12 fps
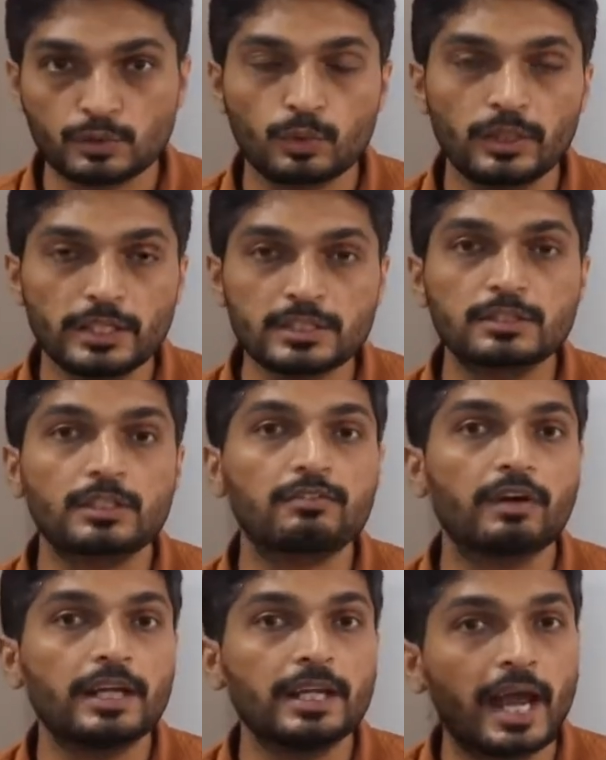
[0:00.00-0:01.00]
So let us
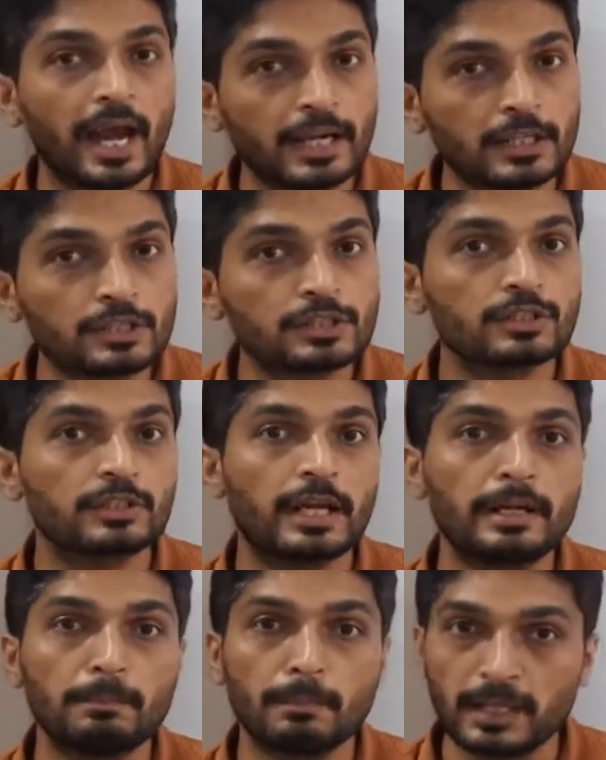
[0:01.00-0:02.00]
define addition
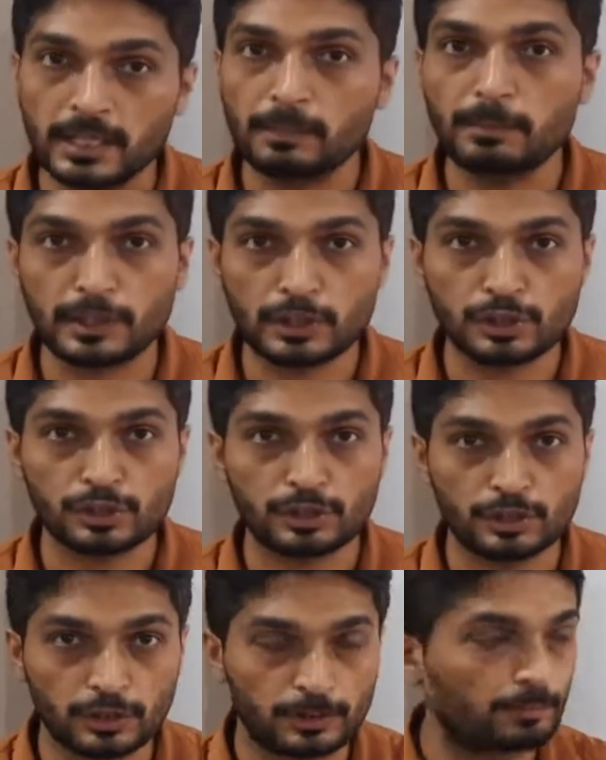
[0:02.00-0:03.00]
and multiplication
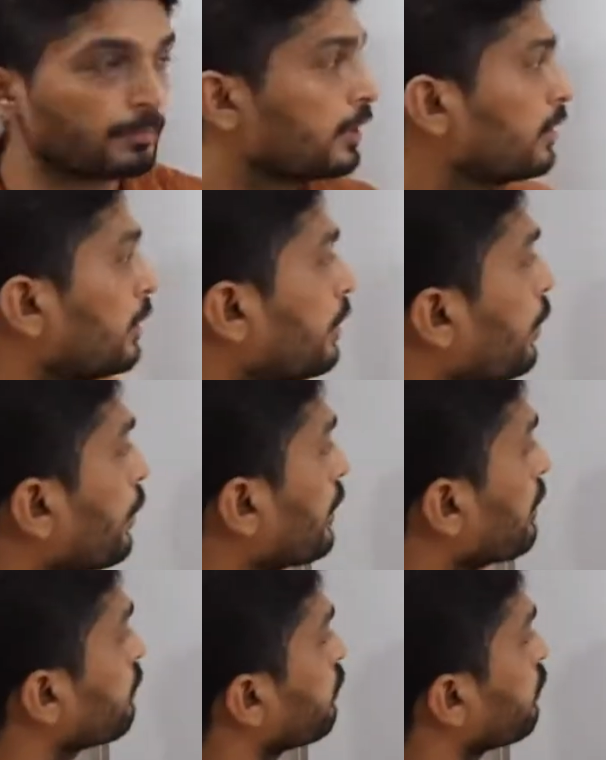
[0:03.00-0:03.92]
here. Okay,